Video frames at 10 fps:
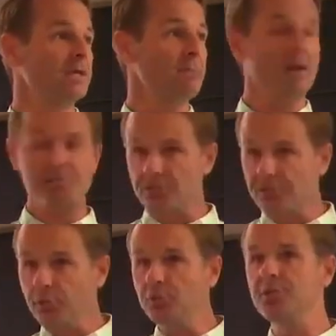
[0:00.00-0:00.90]
The message
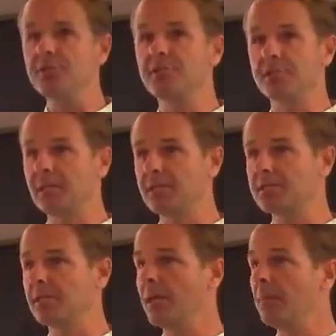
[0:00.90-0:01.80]
of who Jesus
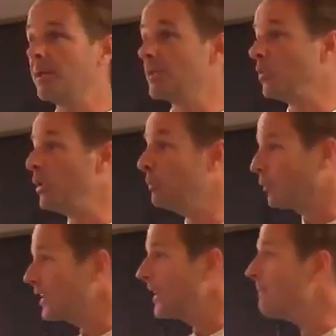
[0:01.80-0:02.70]
is, because when you bring